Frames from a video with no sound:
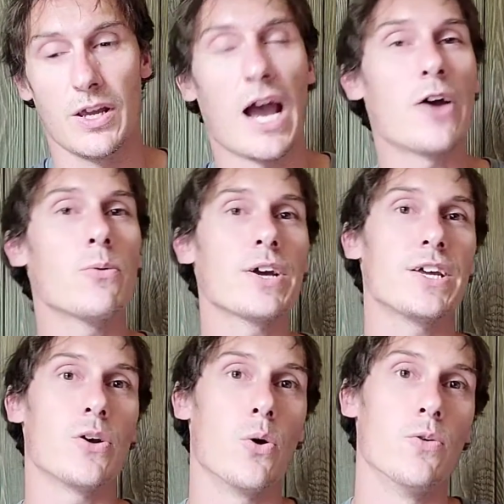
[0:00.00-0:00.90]
how do I
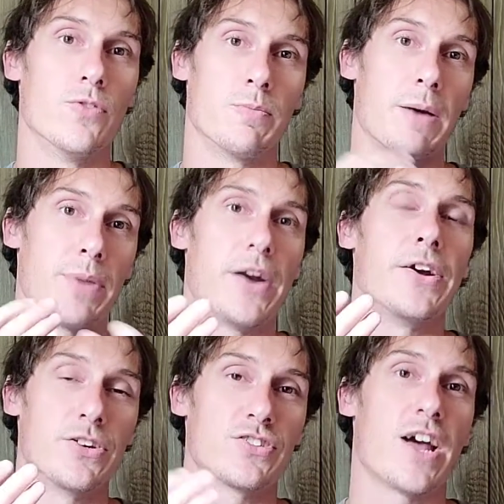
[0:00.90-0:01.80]
get over my
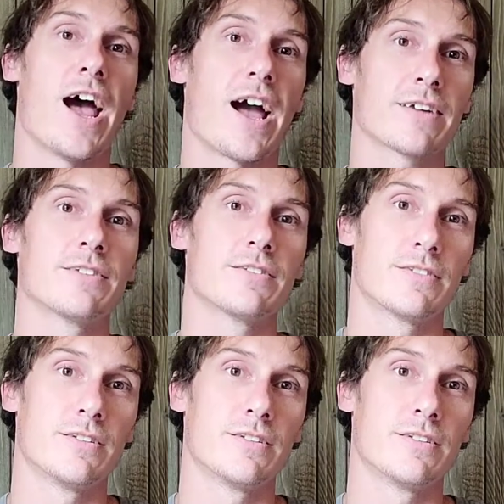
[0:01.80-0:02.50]
barriers to act?